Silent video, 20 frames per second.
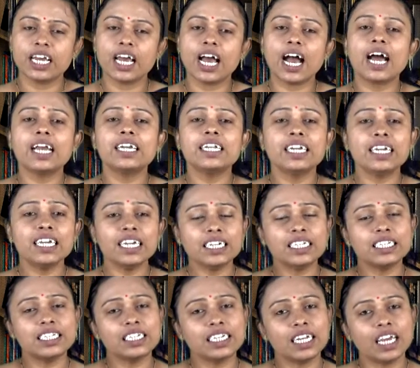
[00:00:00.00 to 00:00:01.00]
at each
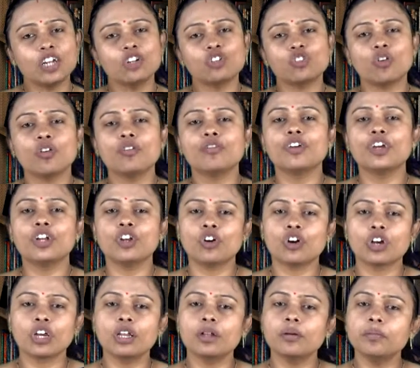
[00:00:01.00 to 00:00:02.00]
stage of
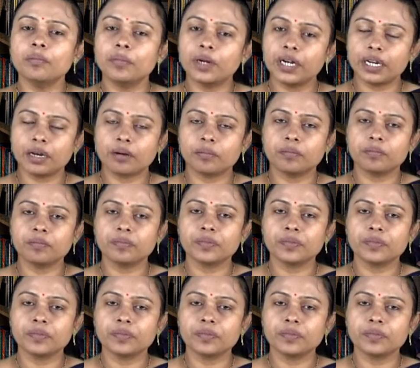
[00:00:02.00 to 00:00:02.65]
inoculum buildup,